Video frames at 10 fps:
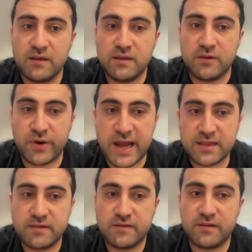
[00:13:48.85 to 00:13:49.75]
Red,
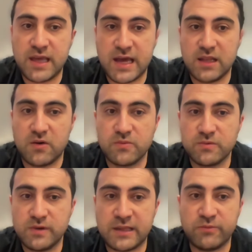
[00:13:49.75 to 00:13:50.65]
yellow.
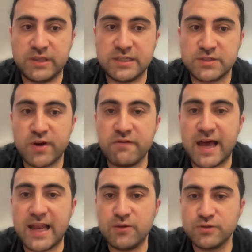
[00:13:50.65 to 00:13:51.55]
And with these three
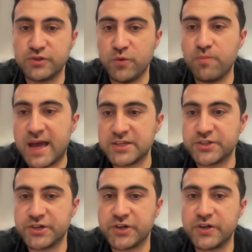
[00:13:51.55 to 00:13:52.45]
values, you
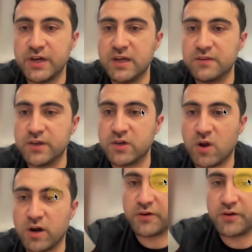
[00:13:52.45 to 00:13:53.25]
measure the color